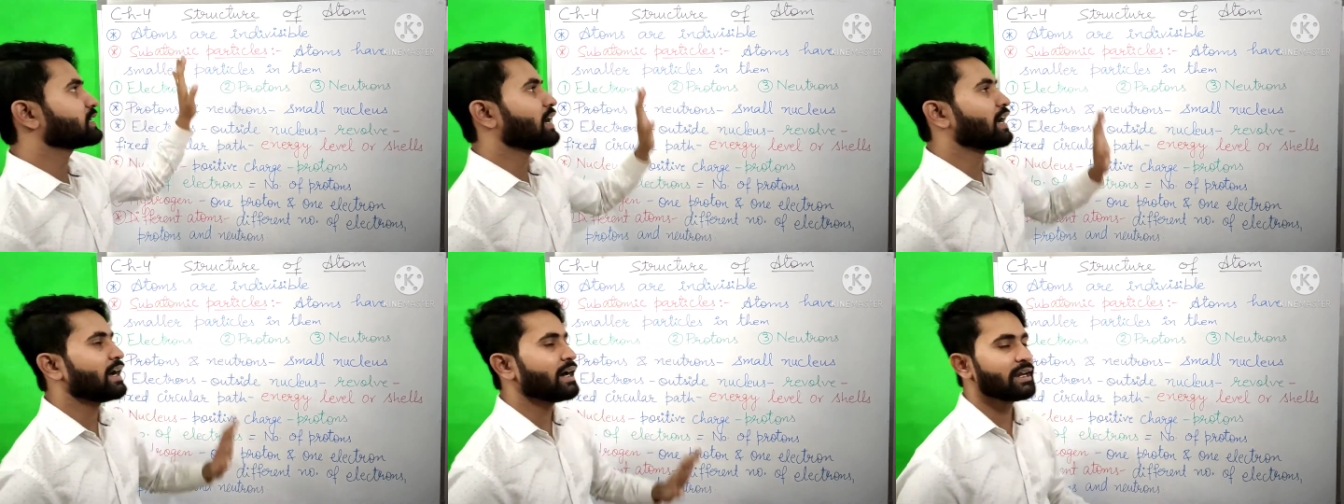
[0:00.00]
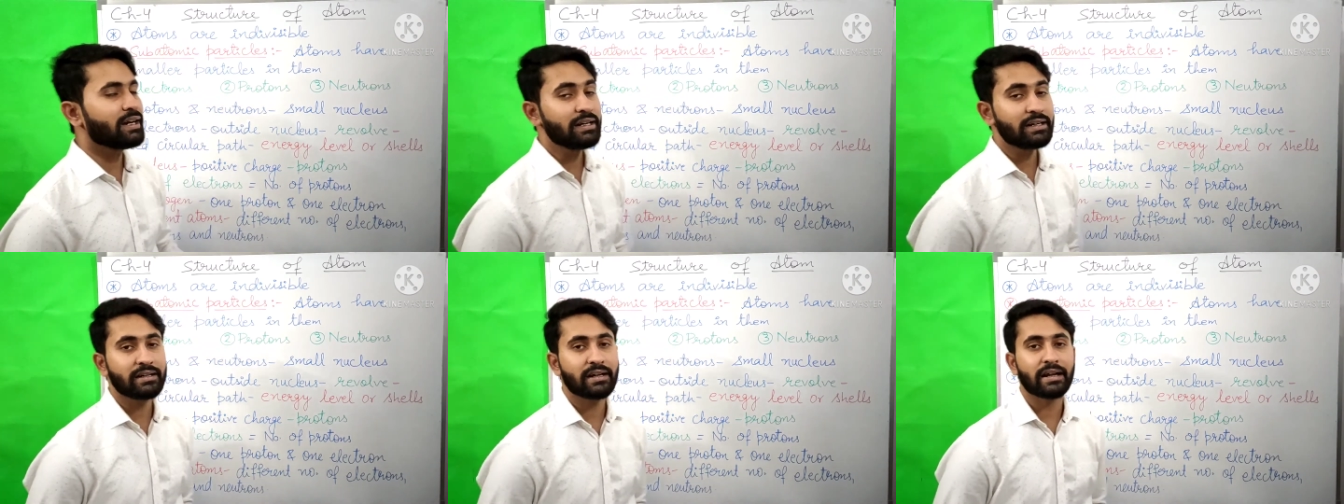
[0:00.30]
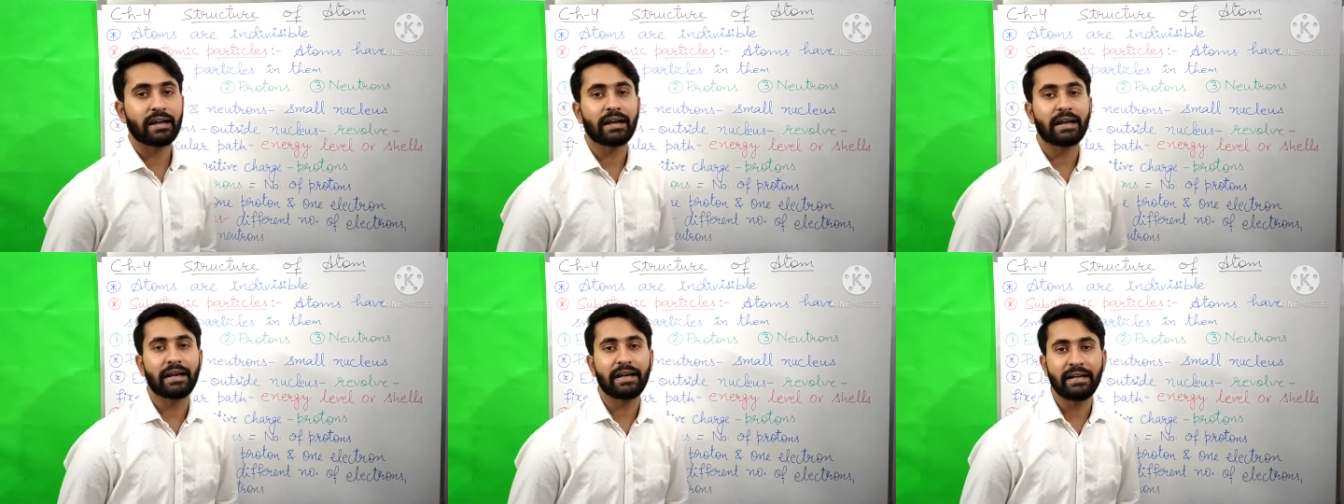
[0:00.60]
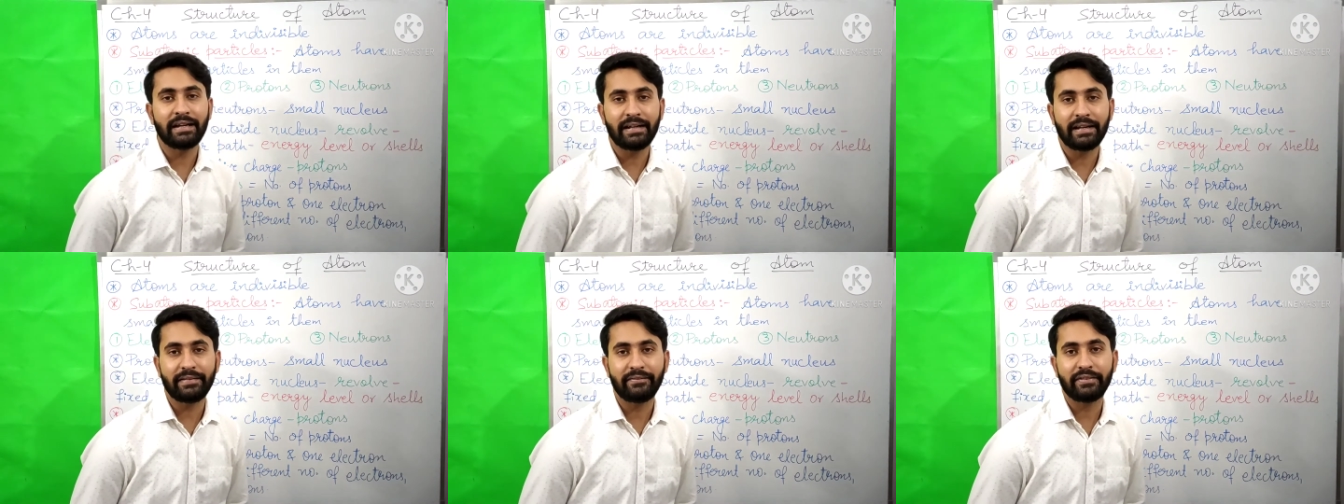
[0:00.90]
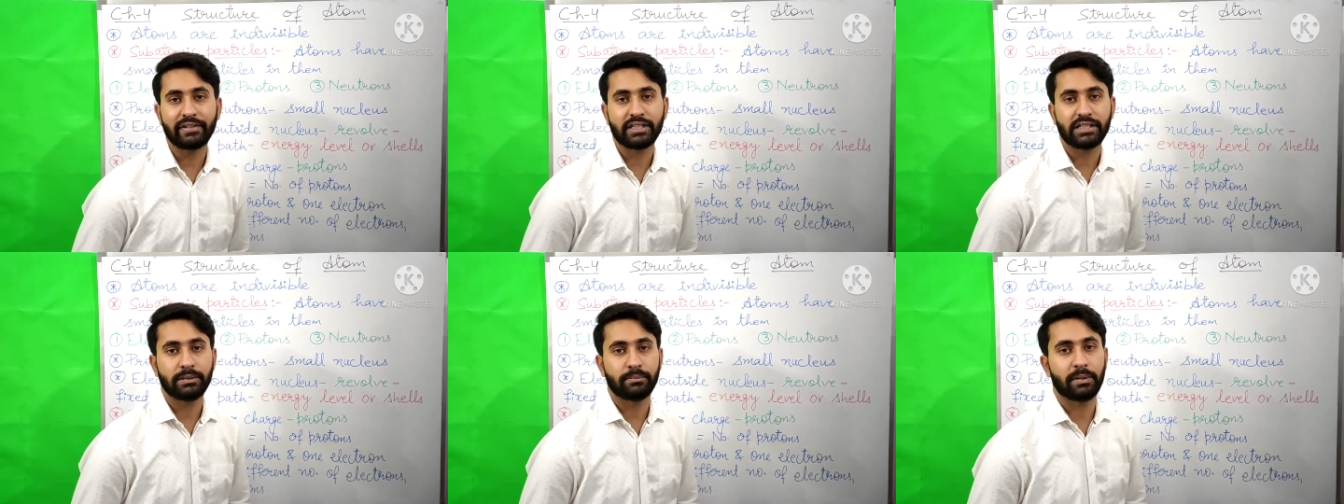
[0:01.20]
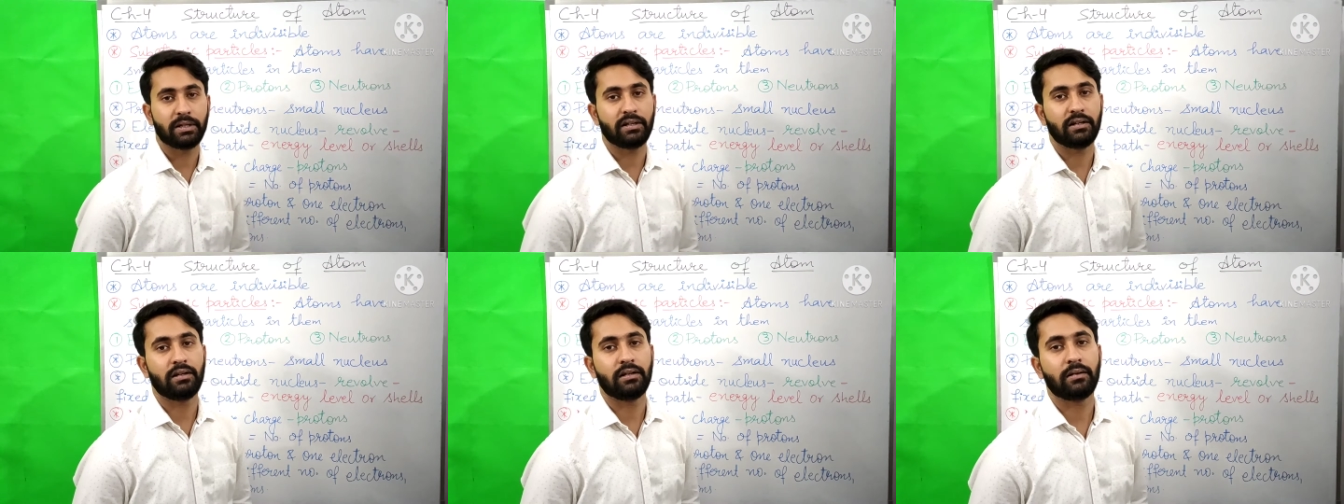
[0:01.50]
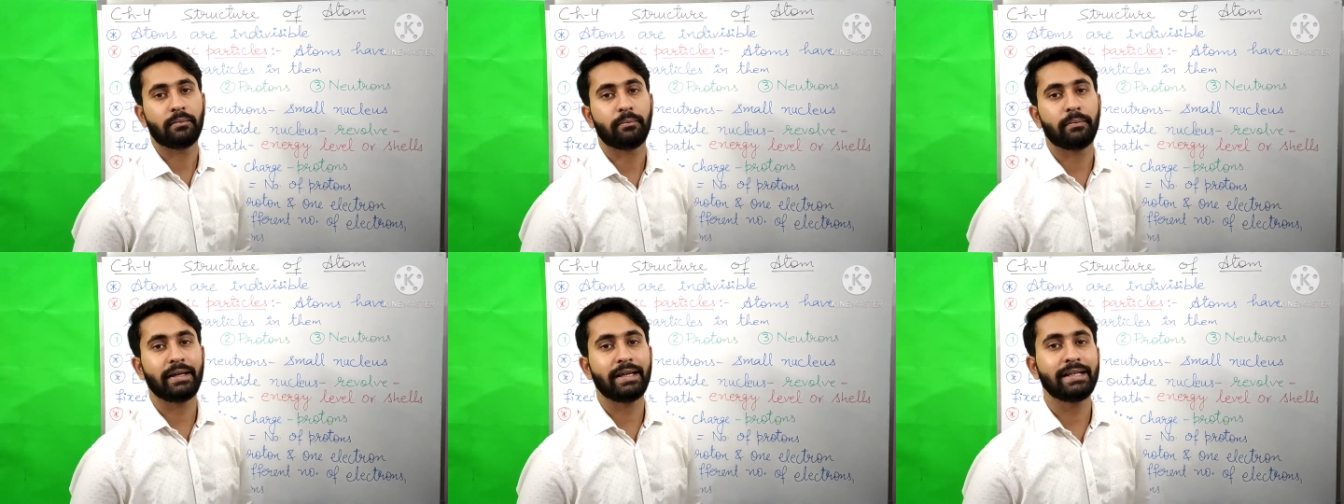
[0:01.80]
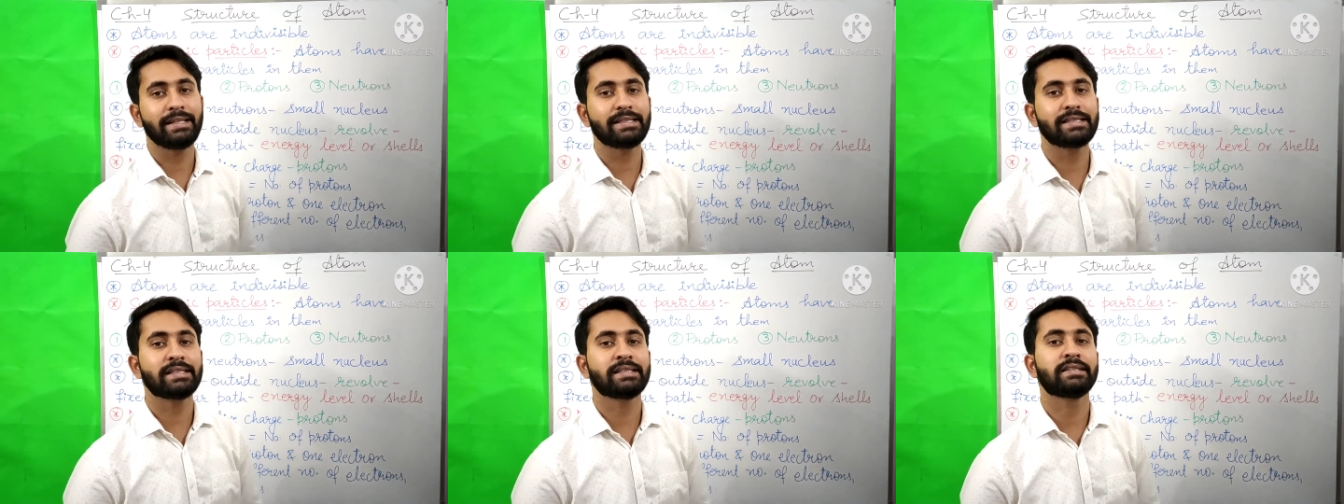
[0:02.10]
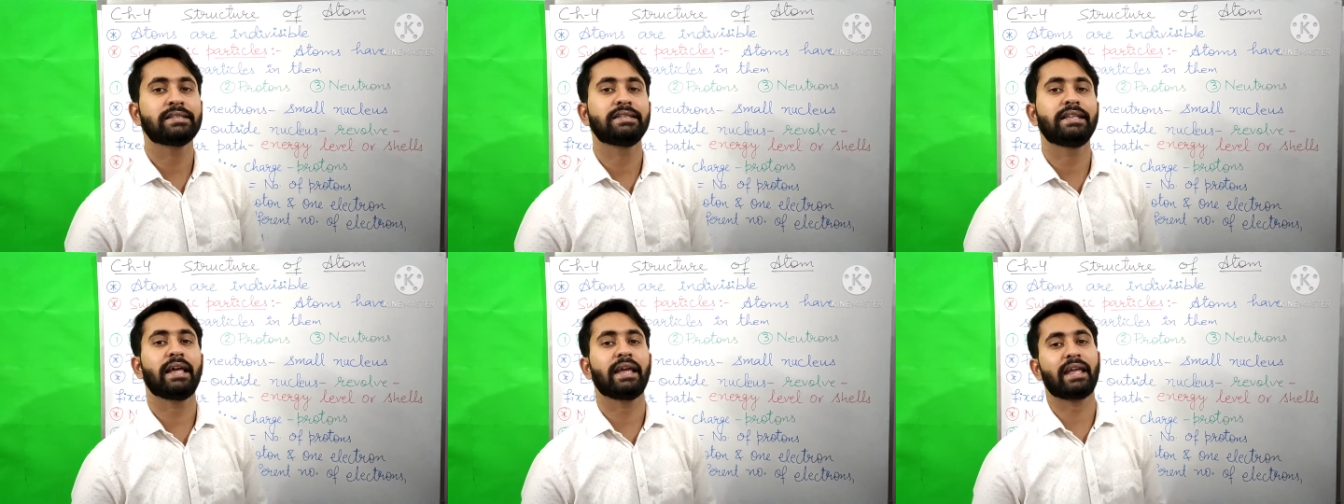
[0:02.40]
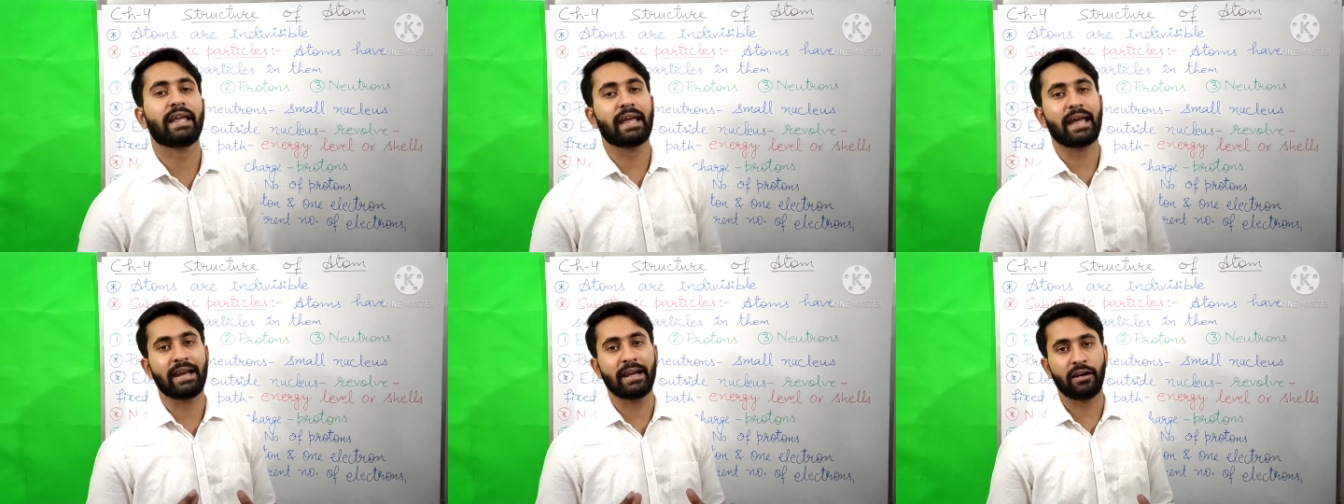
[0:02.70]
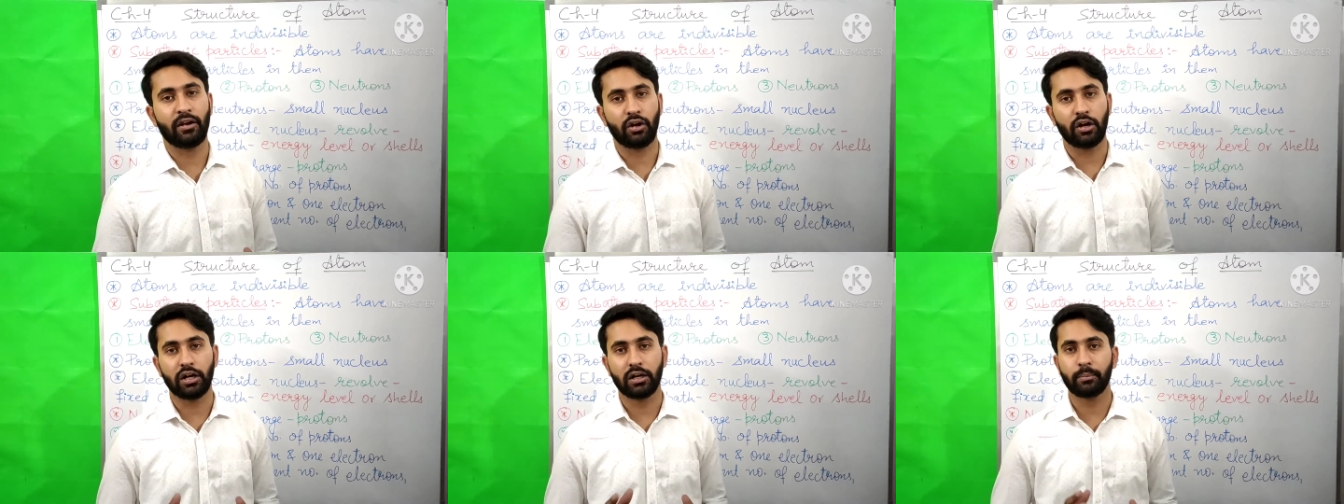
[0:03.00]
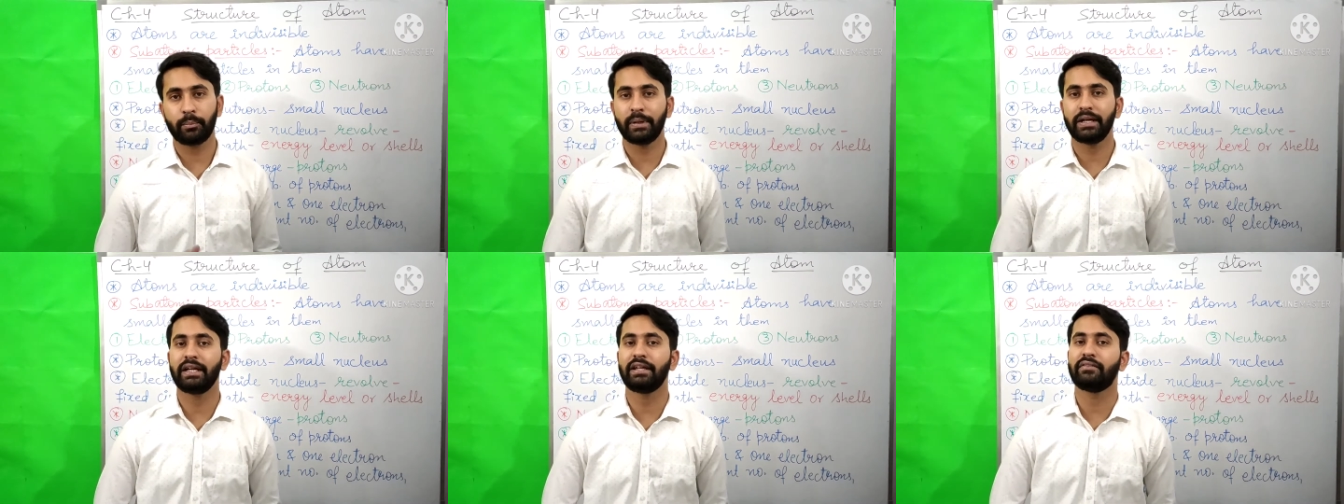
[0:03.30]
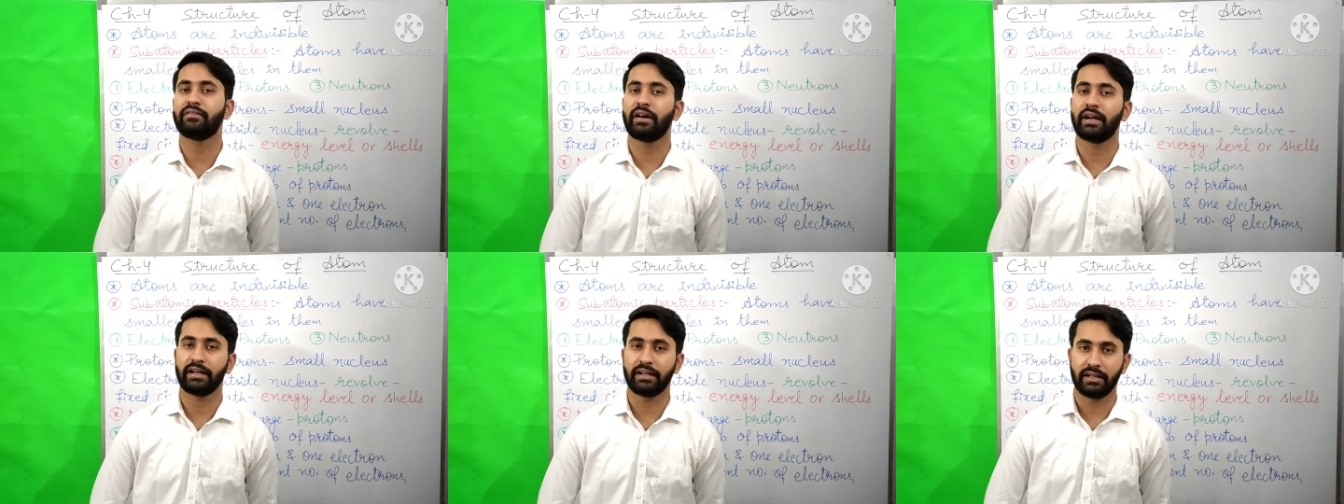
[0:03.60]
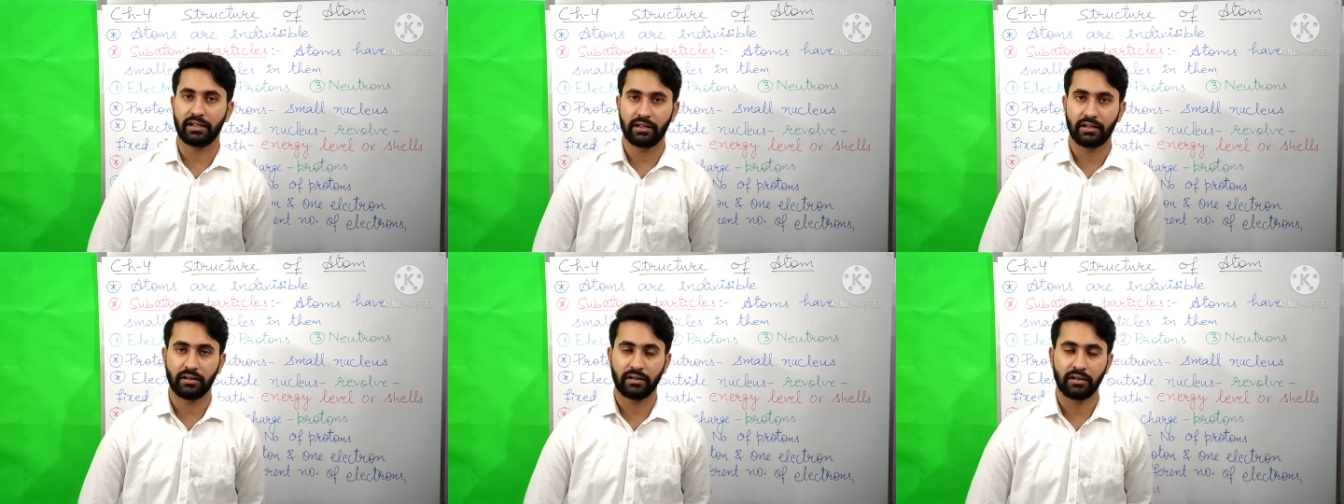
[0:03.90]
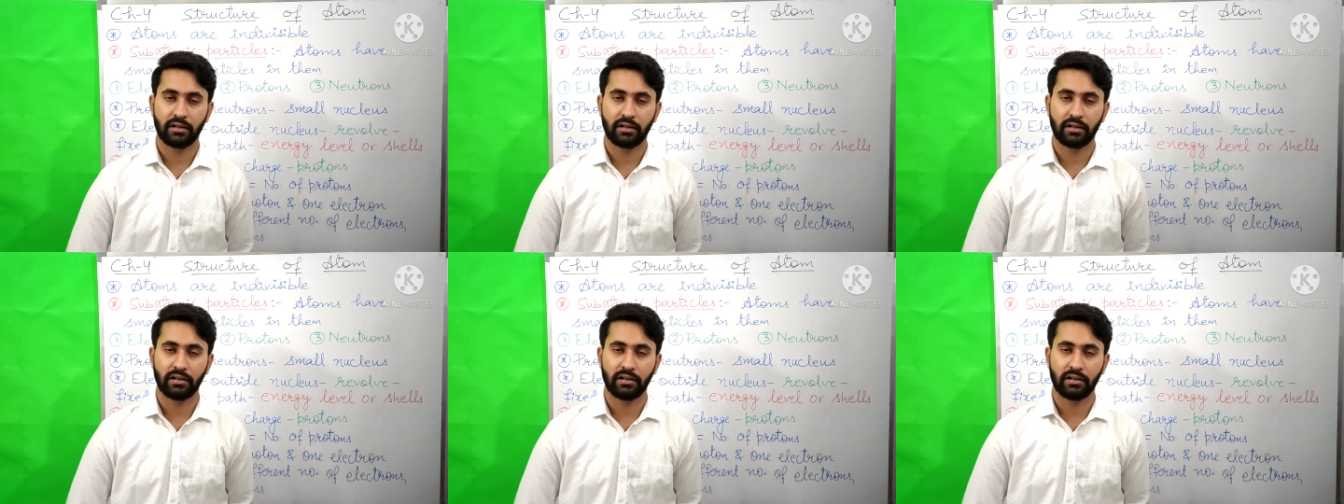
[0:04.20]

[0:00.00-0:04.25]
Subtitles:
are indivisible, means they cannot be divided.